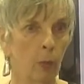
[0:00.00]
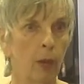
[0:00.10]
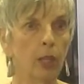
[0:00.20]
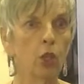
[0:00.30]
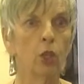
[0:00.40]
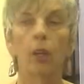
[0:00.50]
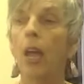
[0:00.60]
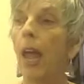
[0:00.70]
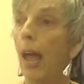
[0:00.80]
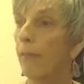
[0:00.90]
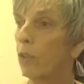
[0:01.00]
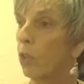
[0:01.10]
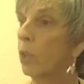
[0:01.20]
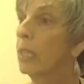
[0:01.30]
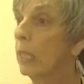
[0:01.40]
much, have
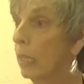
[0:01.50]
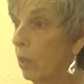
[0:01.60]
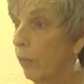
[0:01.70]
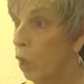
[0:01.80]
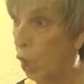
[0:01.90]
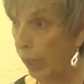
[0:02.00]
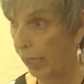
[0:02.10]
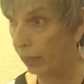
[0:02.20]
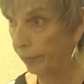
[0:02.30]
learned a skill of cooking.